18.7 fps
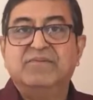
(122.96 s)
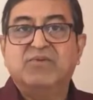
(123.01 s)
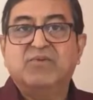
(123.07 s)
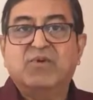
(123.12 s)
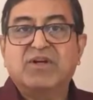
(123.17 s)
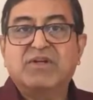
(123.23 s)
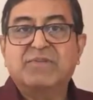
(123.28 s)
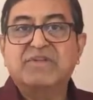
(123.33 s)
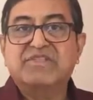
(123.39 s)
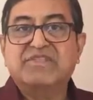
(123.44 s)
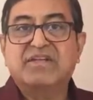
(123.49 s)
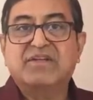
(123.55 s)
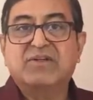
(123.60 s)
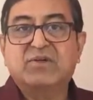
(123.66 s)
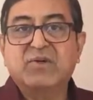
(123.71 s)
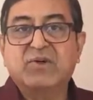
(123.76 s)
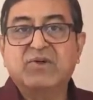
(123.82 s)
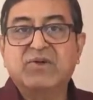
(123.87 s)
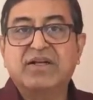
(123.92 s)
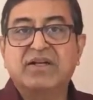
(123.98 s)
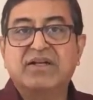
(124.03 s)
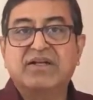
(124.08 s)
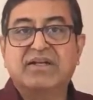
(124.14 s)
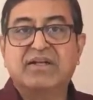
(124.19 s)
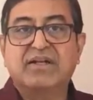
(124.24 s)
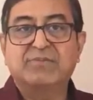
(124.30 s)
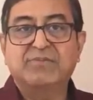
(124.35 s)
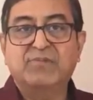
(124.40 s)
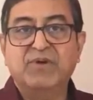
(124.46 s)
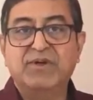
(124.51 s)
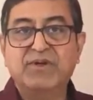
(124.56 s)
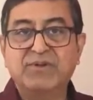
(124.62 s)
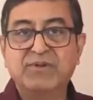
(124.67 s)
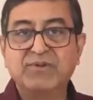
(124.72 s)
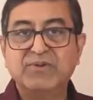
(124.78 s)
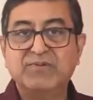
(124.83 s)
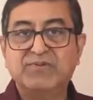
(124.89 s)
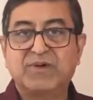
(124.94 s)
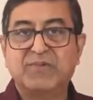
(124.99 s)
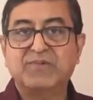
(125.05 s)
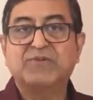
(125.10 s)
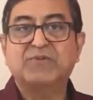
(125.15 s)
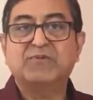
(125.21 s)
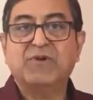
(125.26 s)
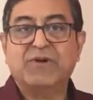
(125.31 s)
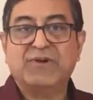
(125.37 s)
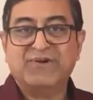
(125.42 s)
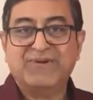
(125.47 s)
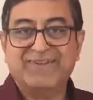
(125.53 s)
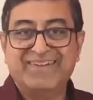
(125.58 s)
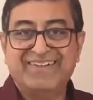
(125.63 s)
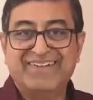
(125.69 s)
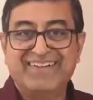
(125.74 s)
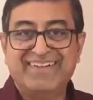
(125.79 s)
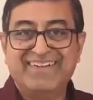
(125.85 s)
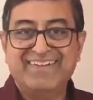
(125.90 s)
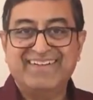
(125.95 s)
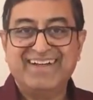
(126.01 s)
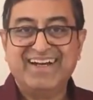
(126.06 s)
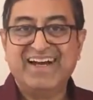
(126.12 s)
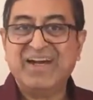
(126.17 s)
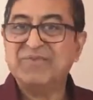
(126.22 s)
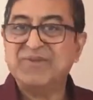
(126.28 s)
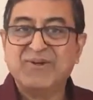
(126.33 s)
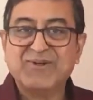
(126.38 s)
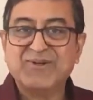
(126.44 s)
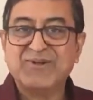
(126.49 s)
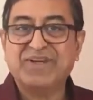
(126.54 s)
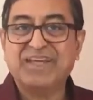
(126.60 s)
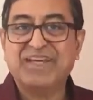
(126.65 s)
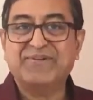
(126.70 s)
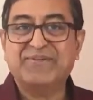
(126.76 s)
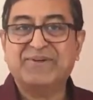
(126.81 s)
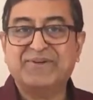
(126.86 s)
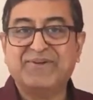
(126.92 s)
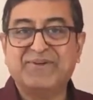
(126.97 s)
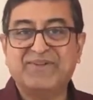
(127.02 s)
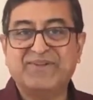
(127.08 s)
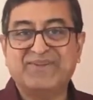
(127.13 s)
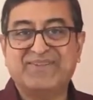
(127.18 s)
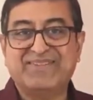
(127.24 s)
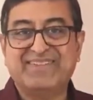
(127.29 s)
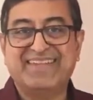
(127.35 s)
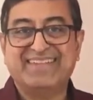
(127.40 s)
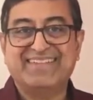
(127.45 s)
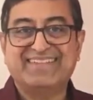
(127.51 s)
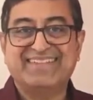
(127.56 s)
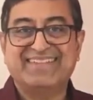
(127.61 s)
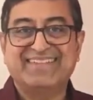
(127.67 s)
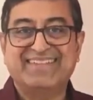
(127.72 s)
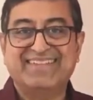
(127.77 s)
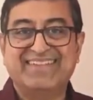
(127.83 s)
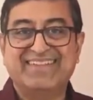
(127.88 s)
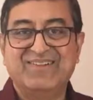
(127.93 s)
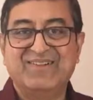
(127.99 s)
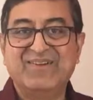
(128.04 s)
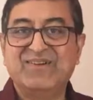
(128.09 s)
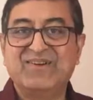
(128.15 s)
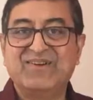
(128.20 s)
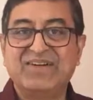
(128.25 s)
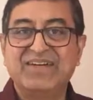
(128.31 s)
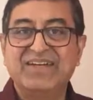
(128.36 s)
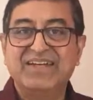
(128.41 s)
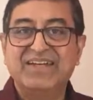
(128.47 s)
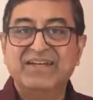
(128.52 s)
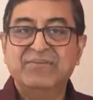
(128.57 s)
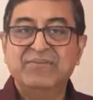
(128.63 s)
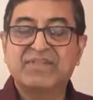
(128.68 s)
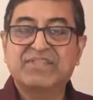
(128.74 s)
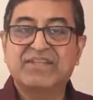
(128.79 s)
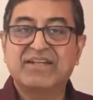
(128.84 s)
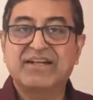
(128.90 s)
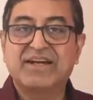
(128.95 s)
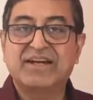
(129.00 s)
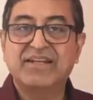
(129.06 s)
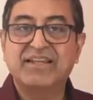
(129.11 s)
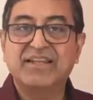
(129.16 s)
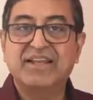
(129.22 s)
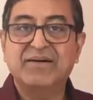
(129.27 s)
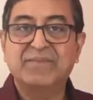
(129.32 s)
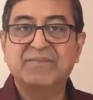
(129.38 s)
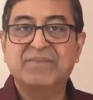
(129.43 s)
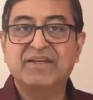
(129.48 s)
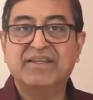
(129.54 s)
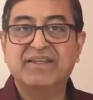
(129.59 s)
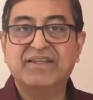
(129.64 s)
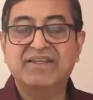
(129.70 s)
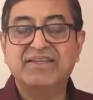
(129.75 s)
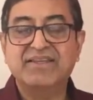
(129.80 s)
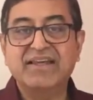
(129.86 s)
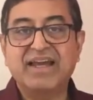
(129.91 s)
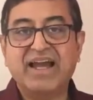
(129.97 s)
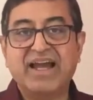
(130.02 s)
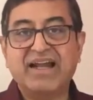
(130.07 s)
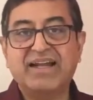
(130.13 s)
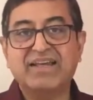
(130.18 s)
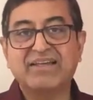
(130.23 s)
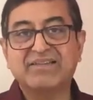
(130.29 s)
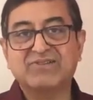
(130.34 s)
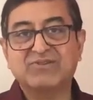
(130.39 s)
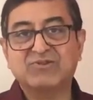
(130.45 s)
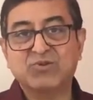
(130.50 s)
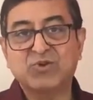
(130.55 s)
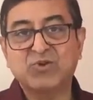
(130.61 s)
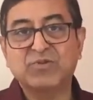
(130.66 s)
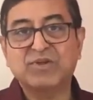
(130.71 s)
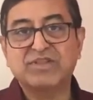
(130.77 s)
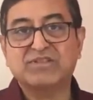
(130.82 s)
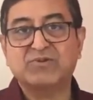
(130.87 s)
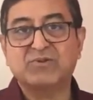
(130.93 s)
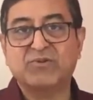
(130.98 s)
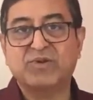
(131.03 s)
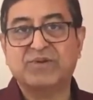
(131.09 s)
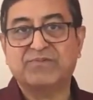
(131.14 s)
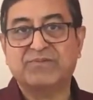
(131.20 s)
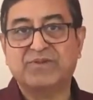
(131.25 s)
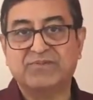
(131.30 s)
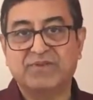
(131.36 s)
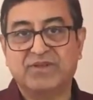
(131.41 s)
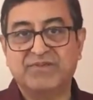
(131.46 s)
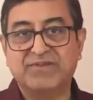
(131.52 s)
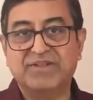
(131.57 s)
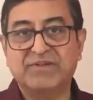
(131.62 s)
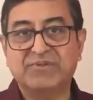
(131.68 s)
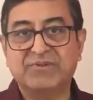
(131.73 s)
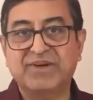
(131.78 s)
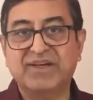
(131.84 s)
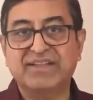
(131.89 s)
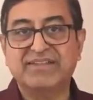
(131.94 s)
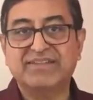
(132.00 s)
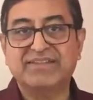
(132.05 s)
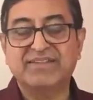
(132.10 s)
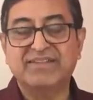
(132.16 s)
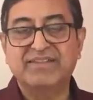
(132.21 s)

what Mr. Donald Trump will do from tomorrow. I'm not talking about all those things. Or Mr. Anil Ambani, he had so much of the wealth,